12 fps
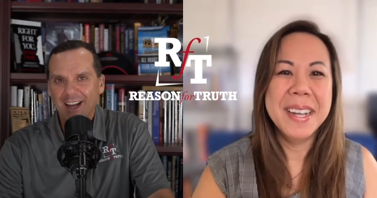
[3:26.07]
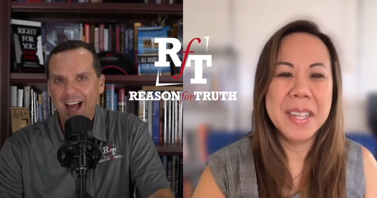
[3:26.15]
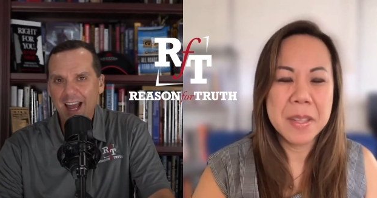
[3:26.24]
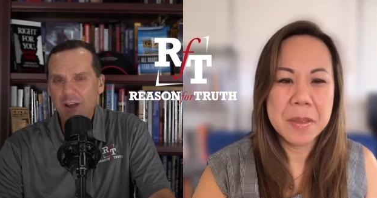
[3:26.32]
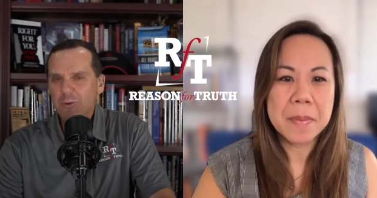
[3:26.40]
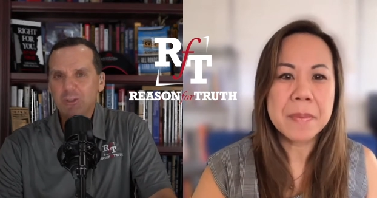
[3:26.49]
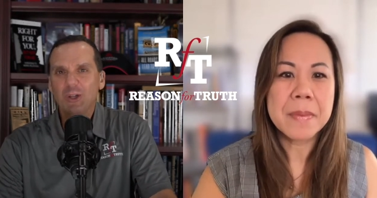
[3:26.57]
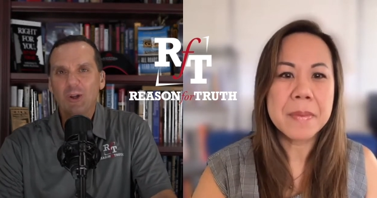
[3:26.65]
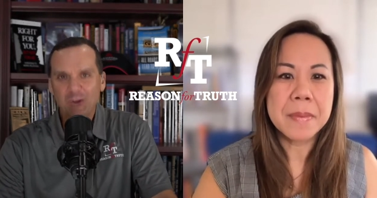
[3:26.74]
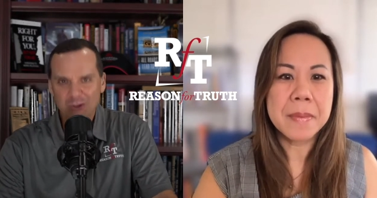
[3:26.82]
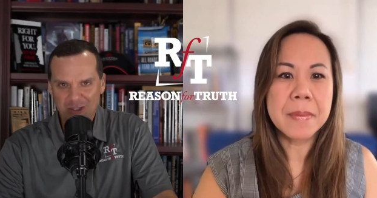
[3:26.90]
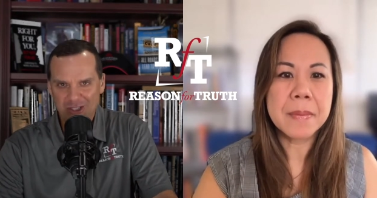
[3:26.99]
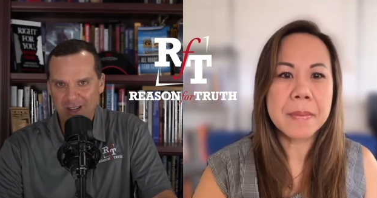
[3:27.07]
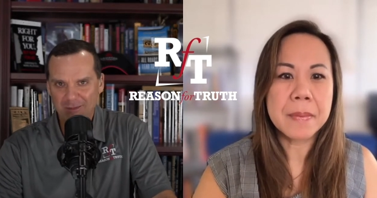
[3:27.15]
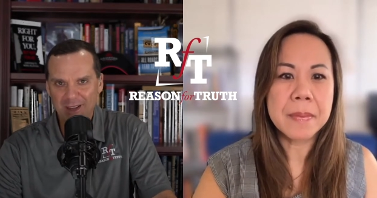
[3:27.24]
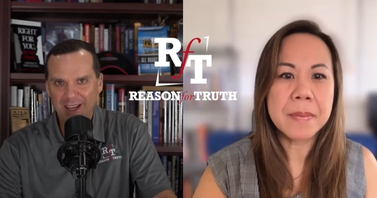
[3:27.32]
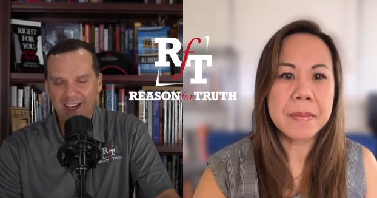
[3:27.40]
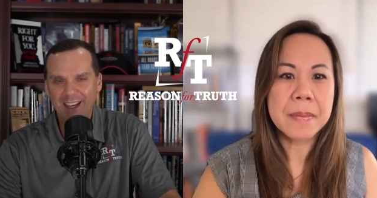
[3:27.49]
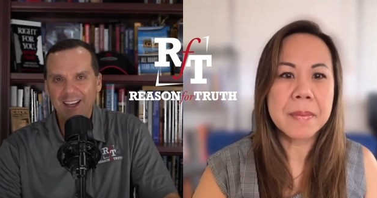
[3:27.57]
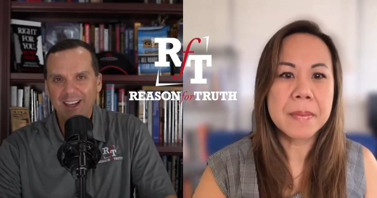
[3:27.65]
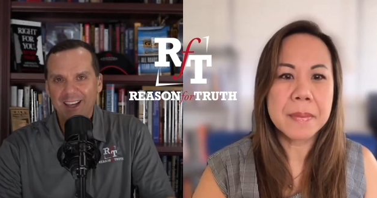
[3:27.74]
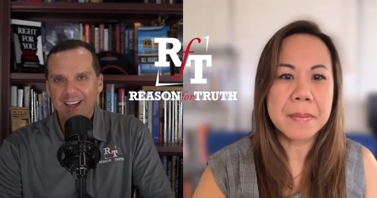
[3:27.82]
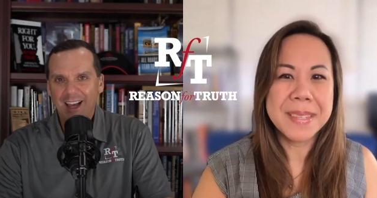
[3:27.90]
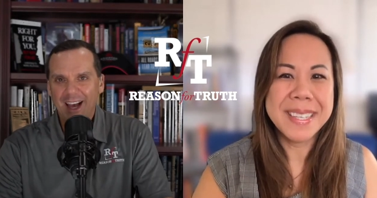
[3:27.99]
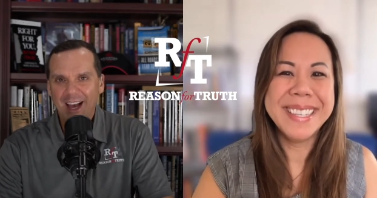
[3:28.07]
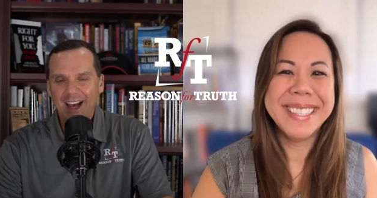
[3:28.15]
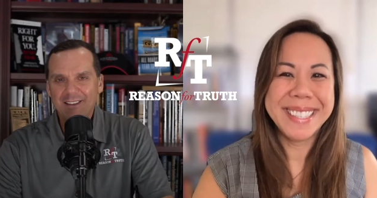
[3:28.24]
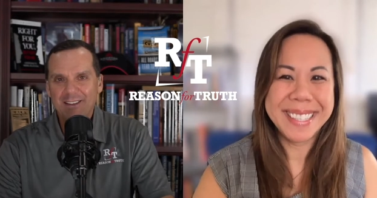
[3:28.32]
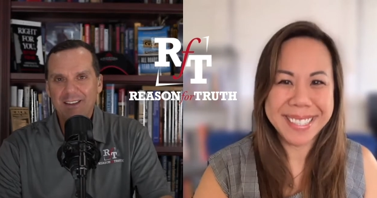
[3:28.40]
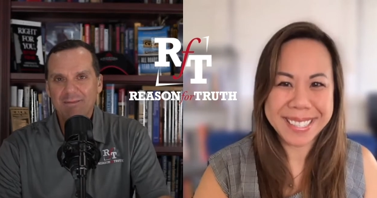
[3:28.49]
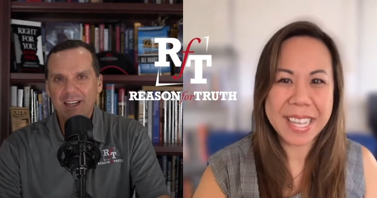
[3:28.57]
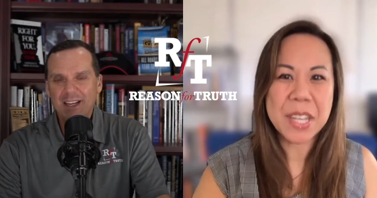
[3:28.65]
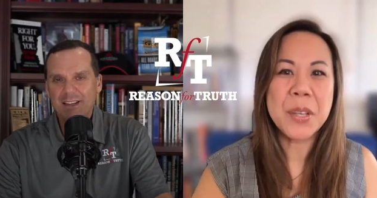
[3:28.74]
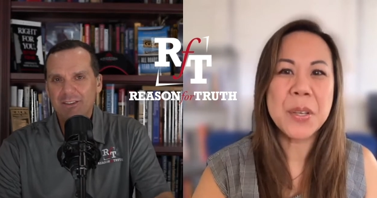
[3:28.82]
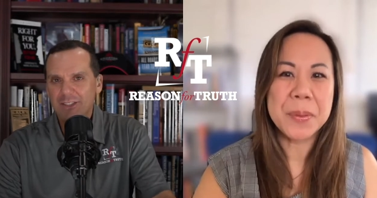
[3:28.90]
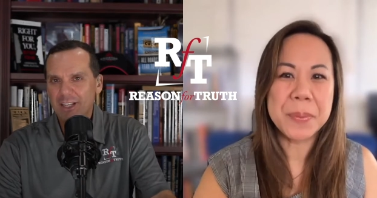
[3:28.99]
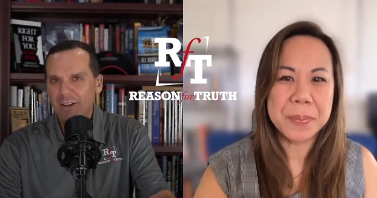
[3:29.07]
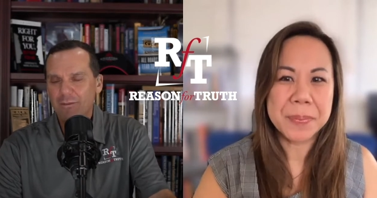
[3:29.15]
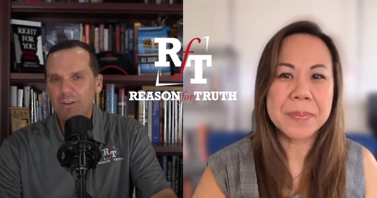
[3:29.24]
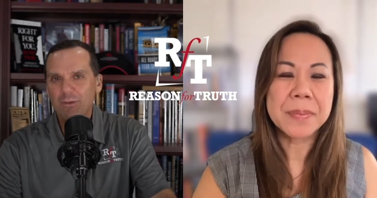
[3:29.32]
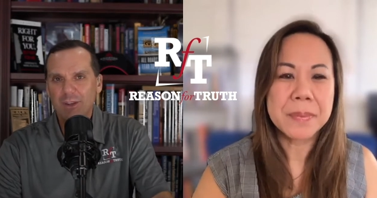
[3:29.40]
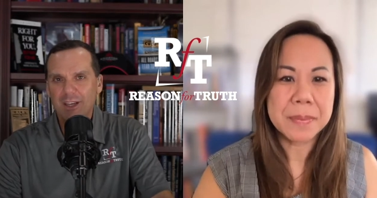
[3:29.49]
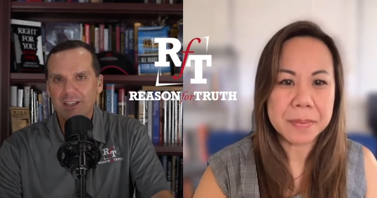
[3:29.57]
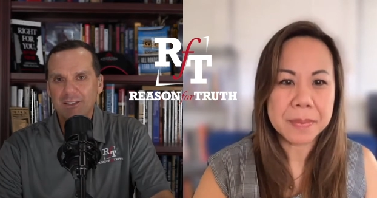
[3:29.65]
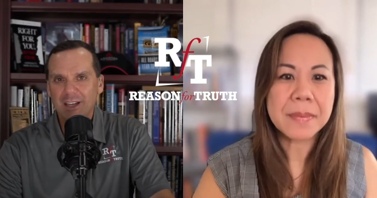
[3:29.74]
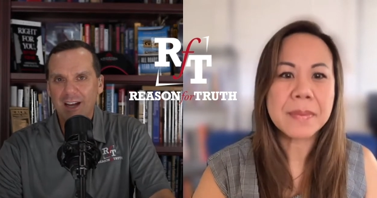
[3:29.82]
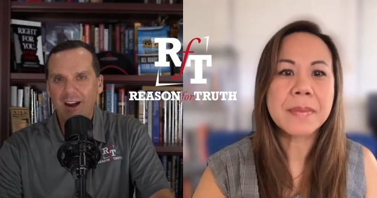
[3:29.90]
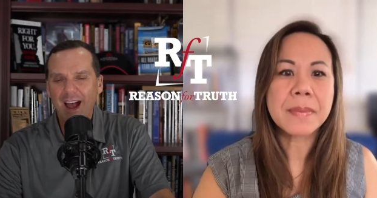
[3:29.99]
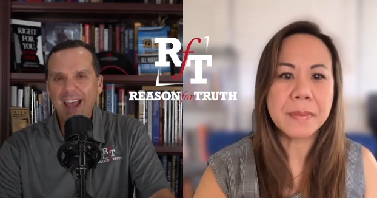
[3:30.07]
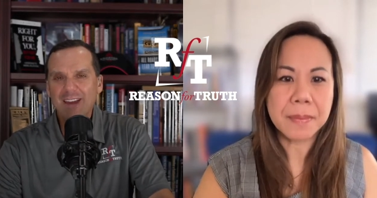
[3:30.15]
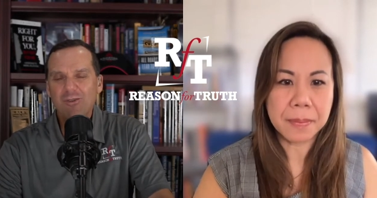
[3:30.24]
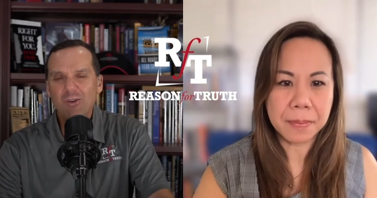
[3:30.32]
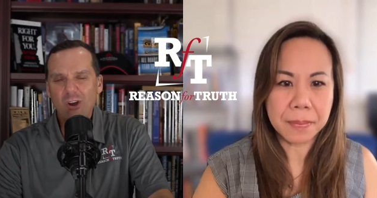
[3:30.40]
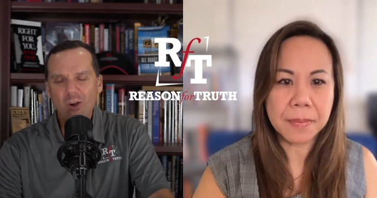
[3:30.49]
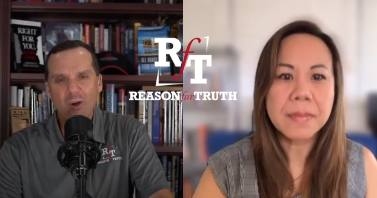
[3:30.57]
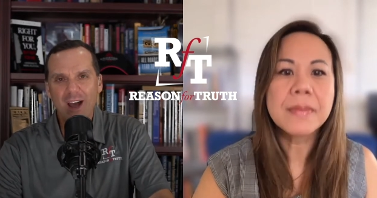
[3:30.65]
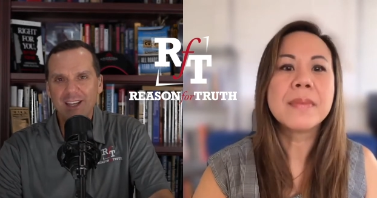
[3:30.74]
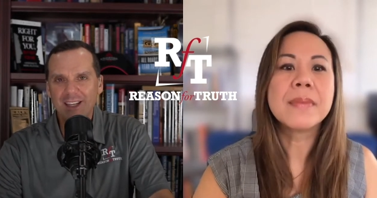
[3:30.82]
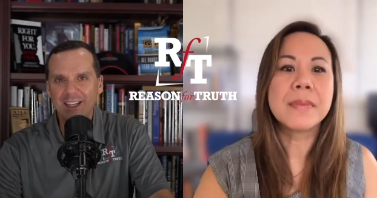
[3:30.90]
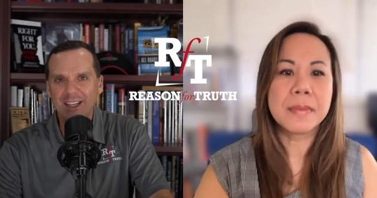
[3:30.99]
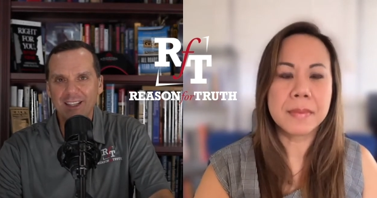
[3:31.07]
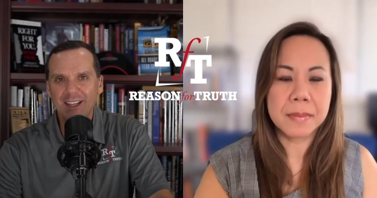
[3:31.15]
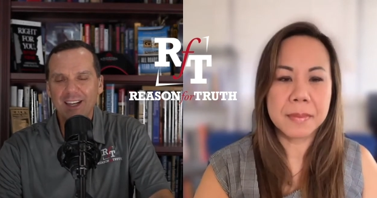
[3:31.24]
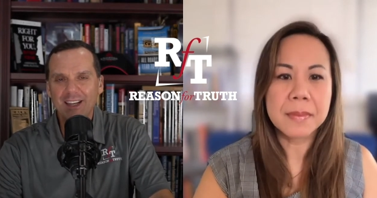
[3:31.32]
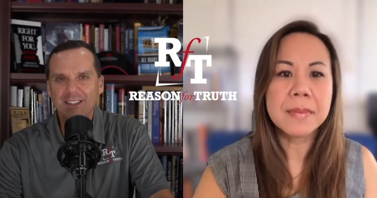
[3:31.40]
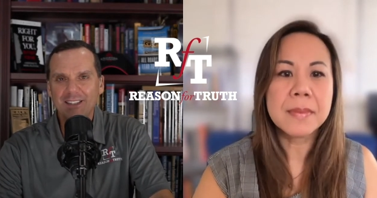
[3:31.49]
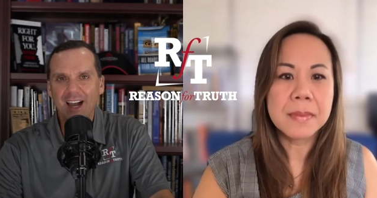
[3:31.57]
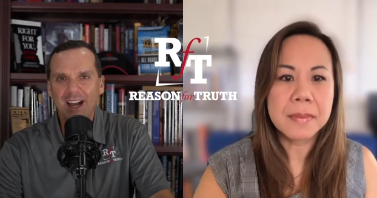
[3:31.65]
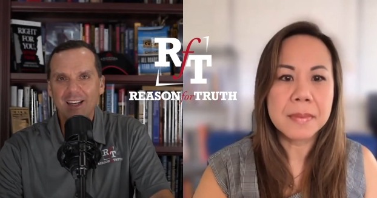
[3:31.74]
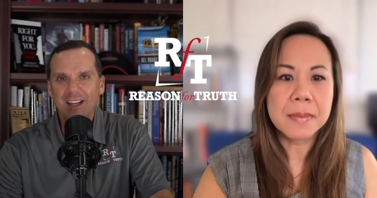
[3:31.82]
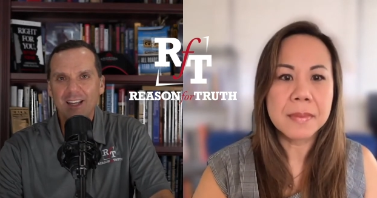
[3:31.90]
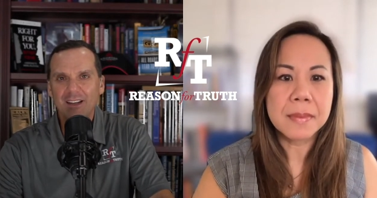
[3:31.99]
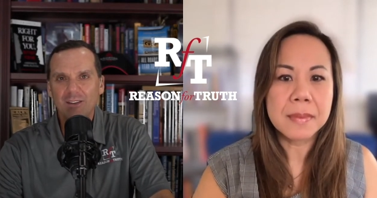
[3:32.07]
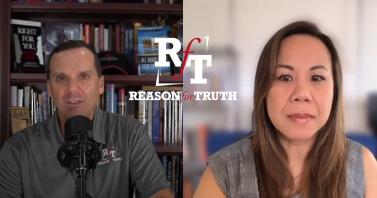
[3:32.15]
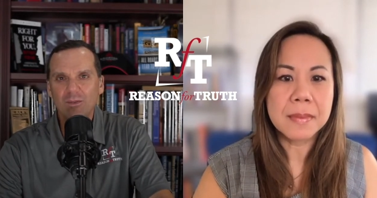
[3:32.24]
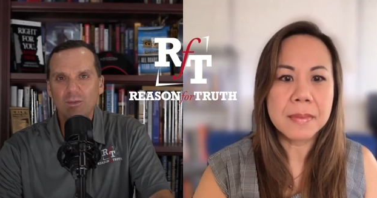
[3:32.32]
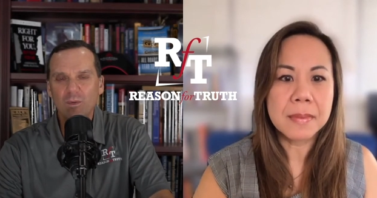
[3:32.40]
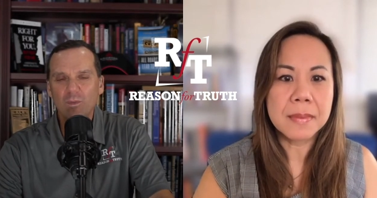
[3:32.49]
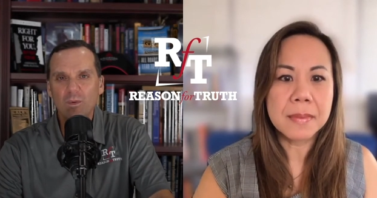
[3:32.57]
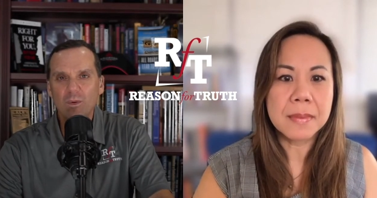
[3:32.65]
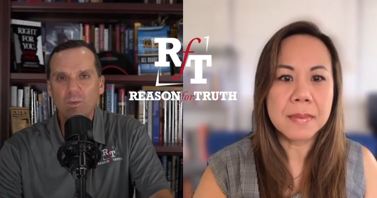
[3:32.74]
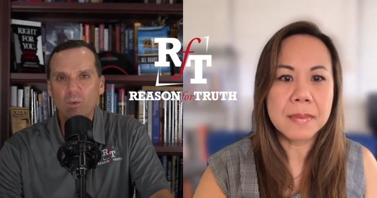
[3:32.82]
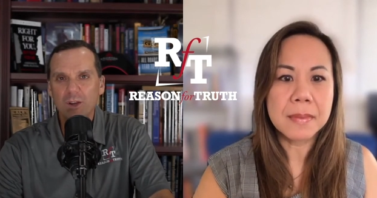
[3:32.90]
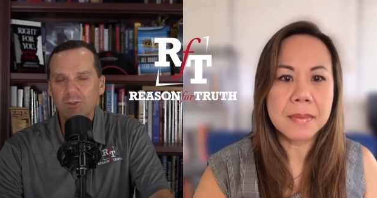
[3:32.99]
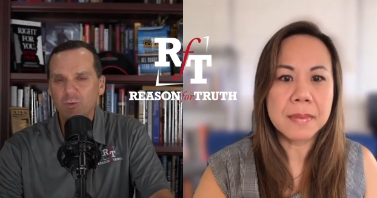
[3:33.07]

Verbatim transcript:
Speaker 1: I always learn something. Uh, I mean, you said a few things there. I had no idea that anxiety was